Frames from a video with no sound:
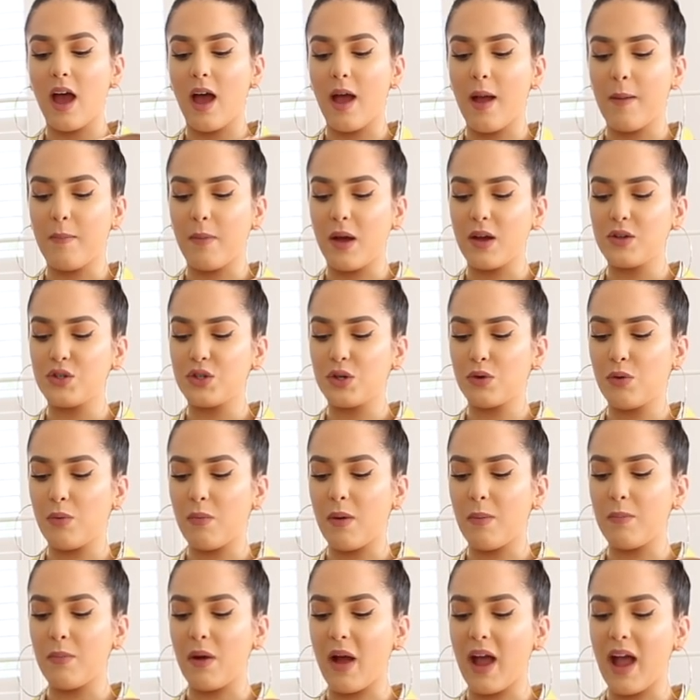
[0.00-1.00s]
I do
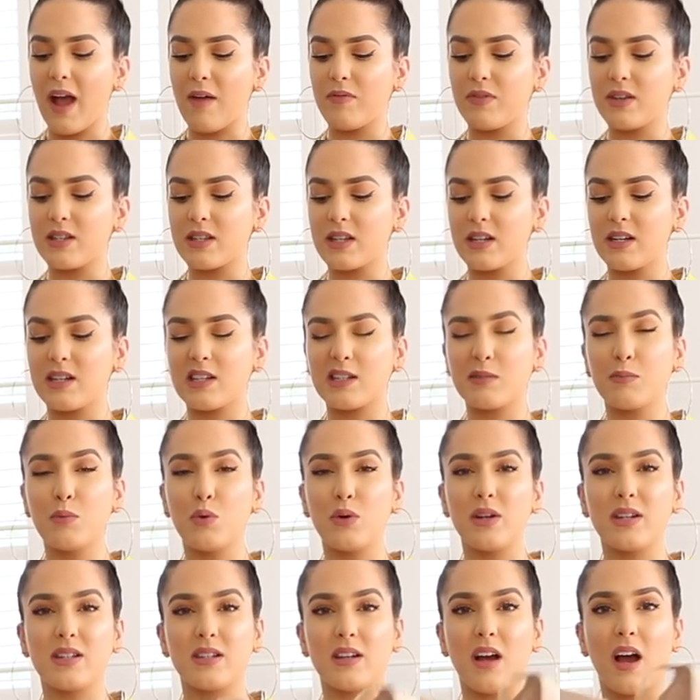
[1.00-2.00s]
remember I have this in a
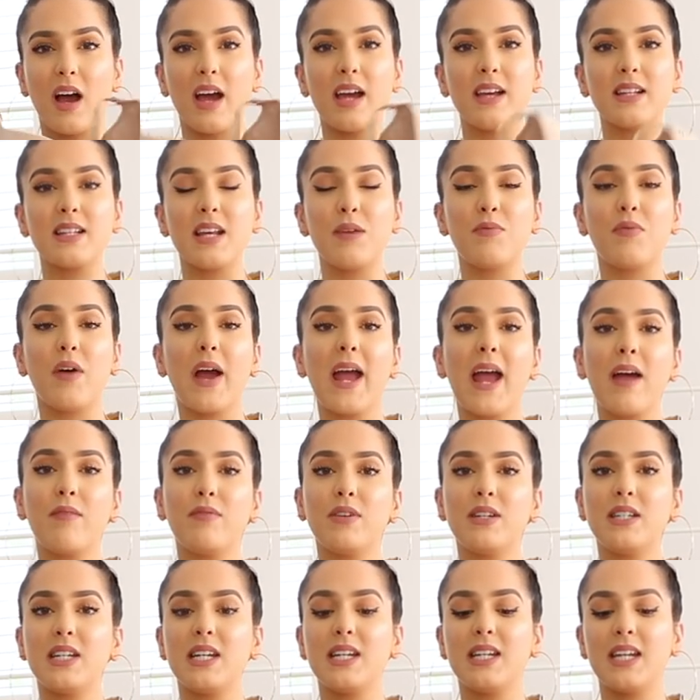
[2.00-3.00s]
smaller size. If I
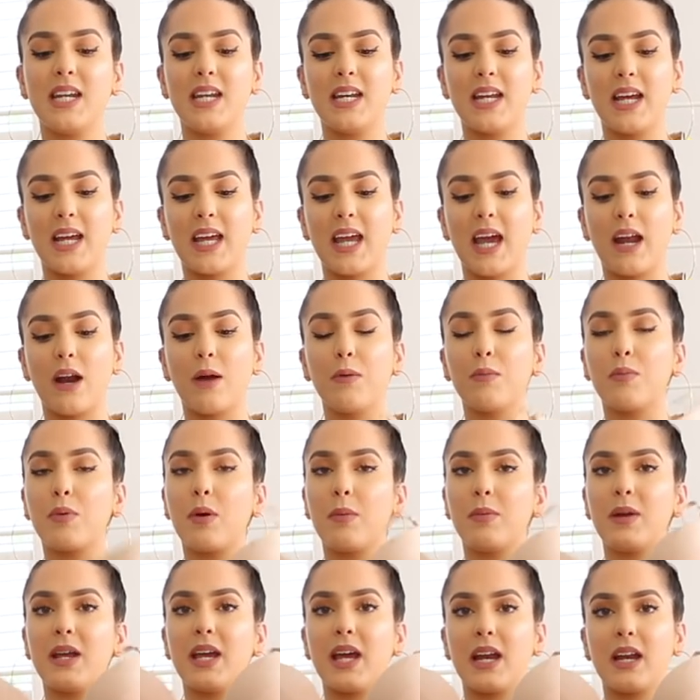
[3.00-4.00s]
ever did need it again, I would
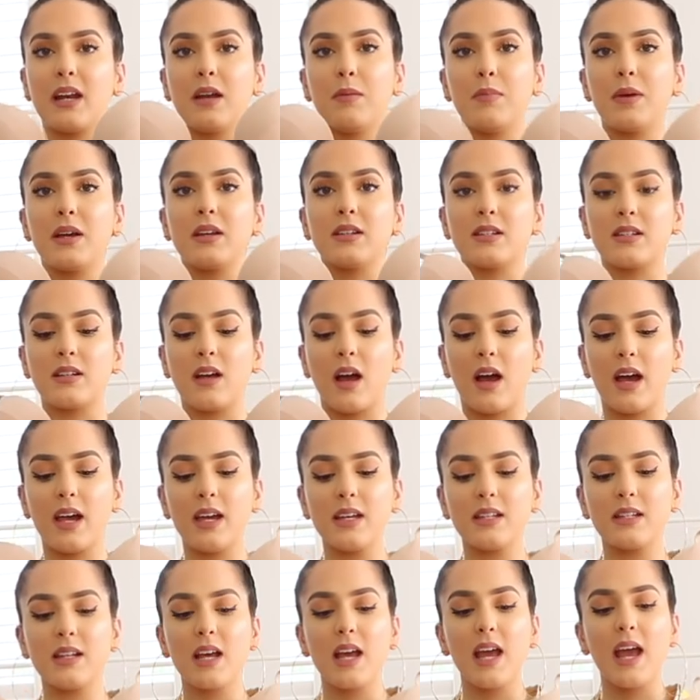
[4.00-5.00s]
probably get it in a bigger
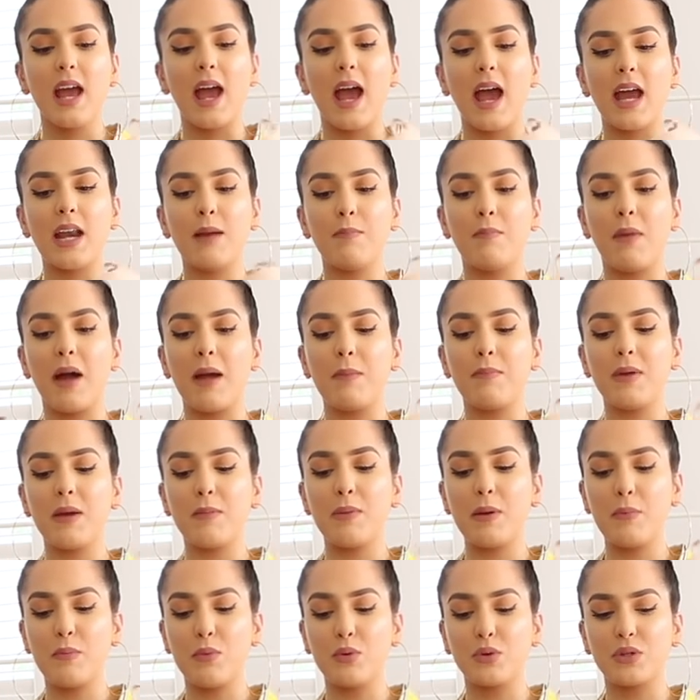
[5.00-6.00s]
size and it might be a
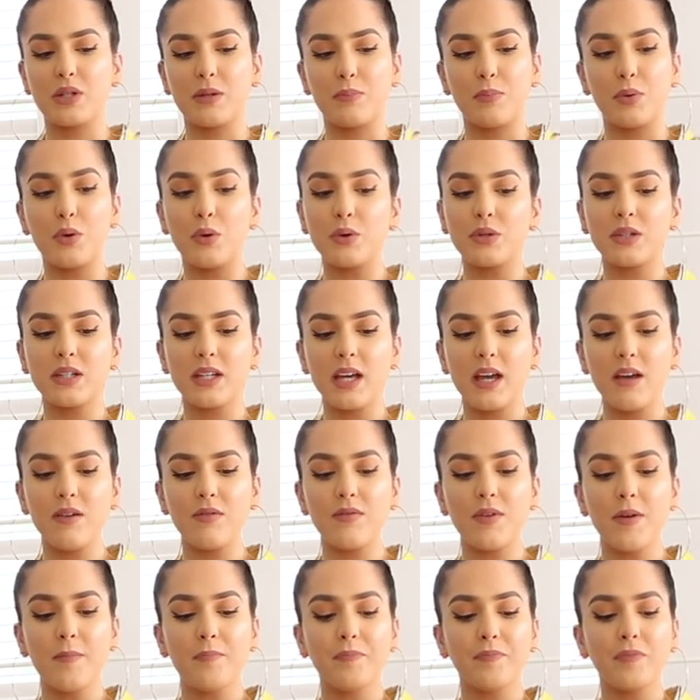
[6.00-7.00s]
bit more supportive.